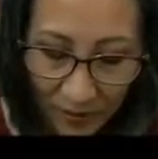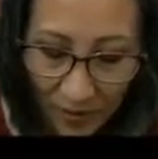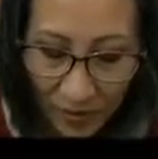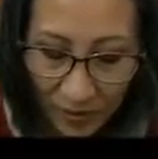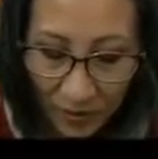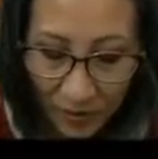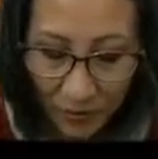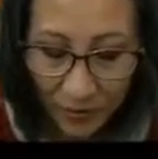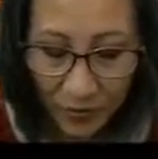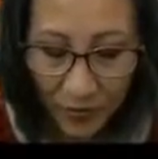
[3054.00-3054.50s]

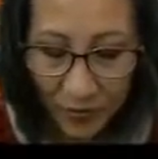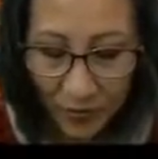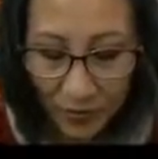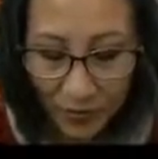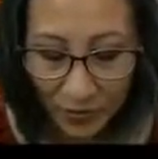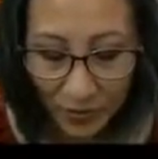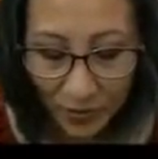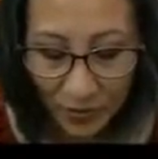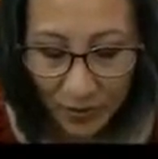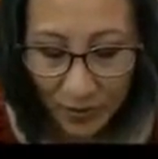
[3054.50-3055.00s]
Oof.
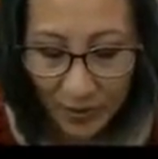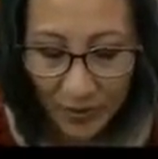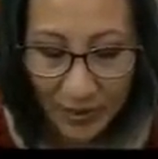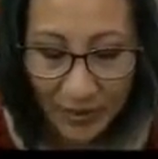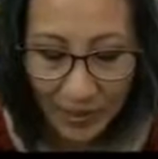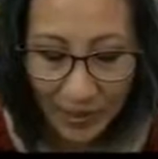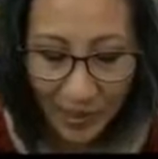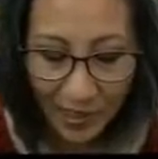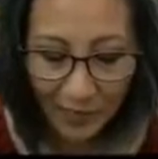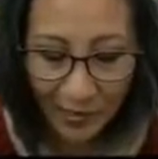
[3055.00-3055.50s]

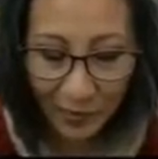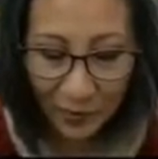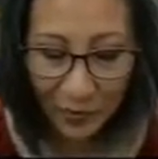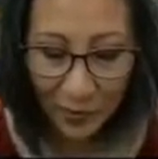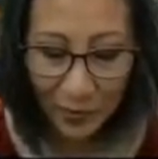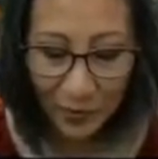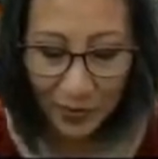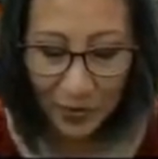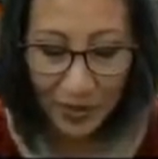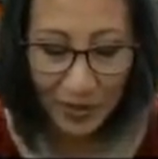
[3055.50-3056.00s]
It's gotten
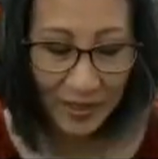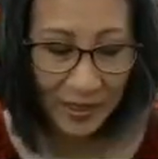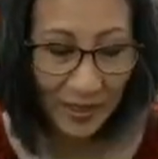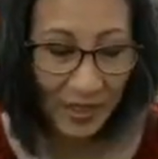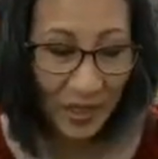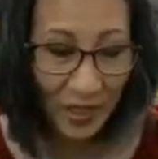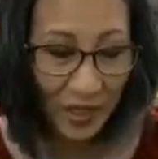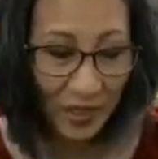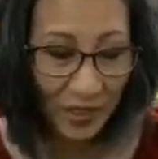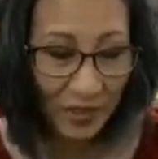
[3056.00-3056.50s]
really
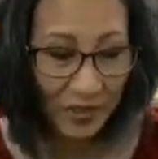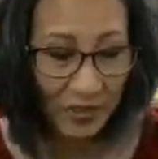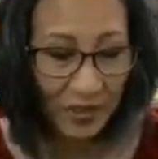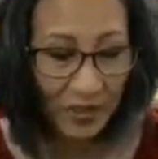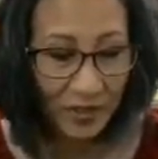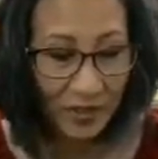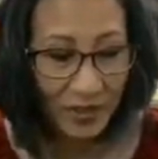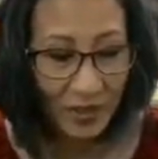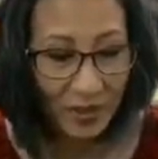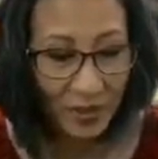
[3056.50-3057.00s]
hard.
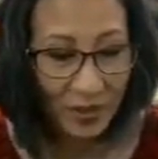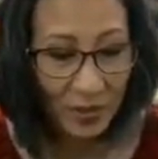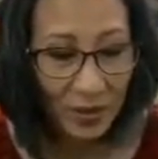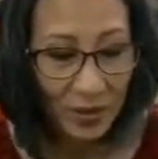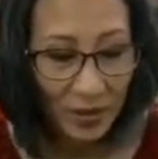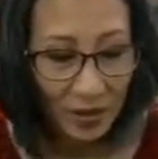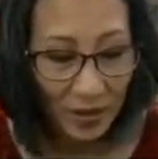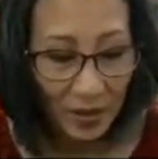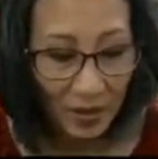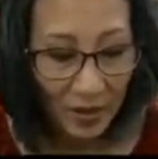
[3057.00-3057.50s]
So
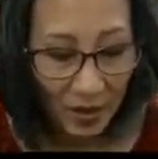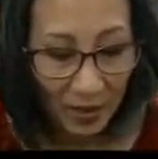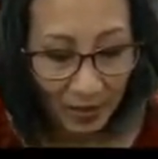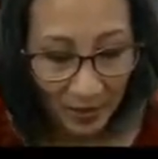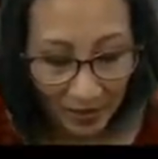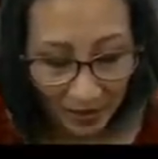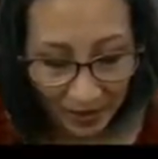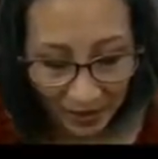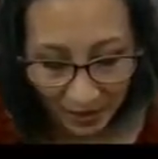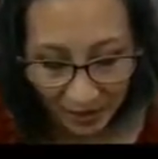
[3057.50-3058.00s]
I'm
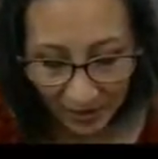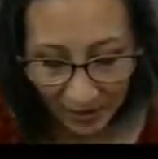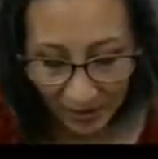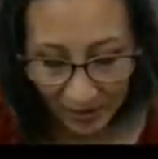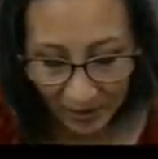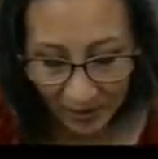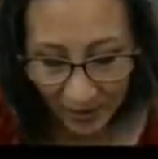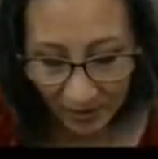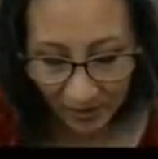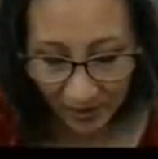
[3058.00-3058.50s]
going to
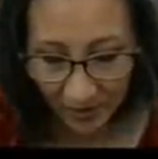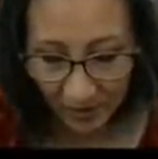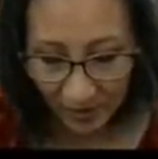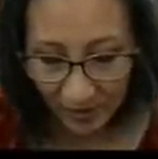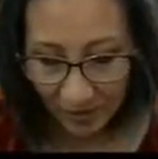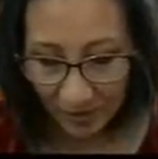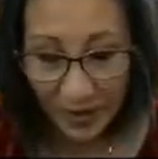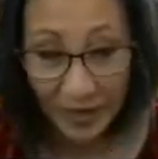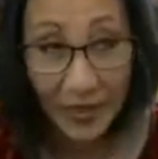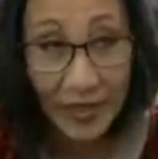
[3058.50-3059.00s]

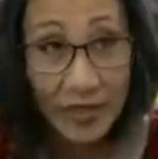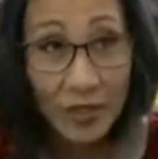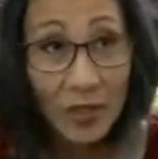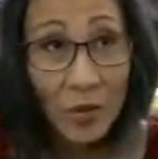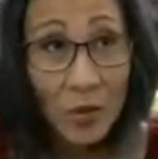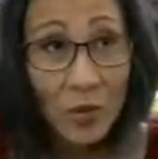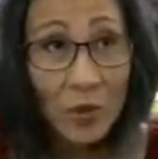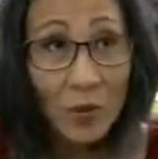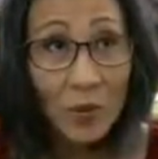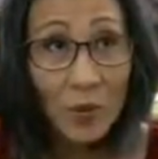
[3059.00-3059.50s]
anneal it
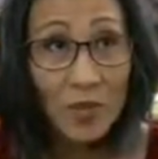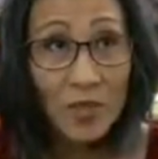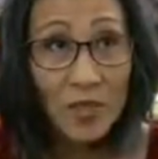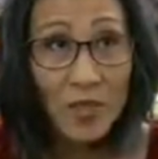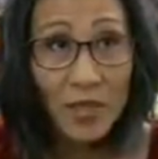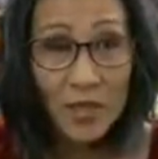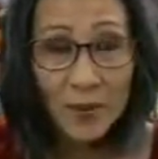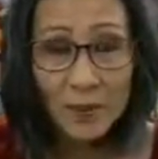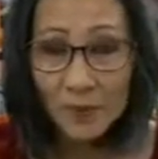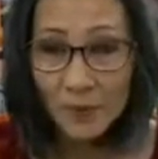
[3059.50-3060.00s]
one more
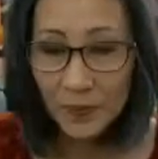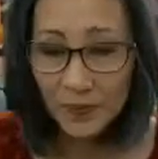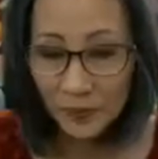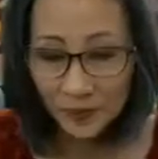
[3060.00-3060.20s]
time.